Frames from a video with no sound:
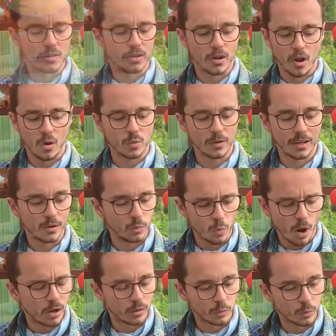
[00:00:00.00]
that only
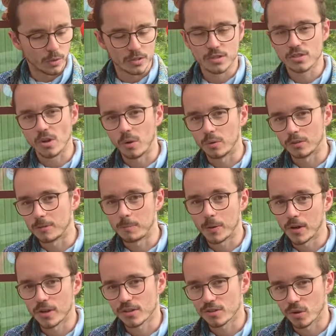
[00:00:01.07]
one was sold
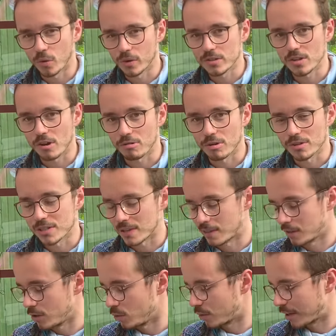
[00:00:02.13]
per Toys R Us in
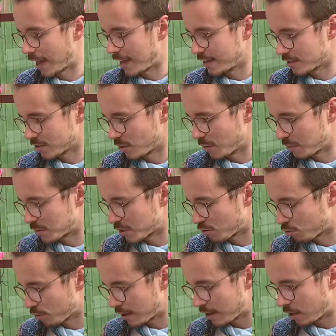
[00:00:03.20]
the UK, so it was a
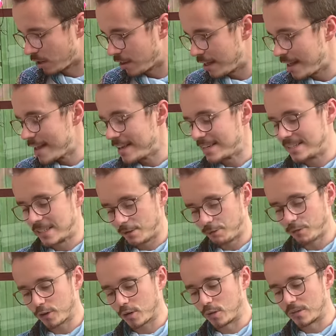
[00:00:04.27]
real
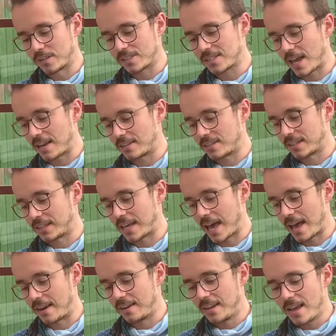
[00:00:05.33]
difficult set to
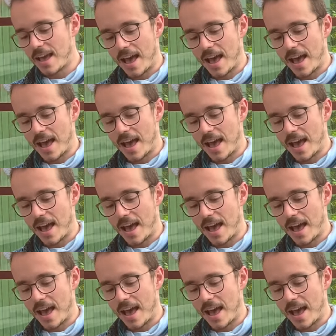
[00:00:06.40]
get.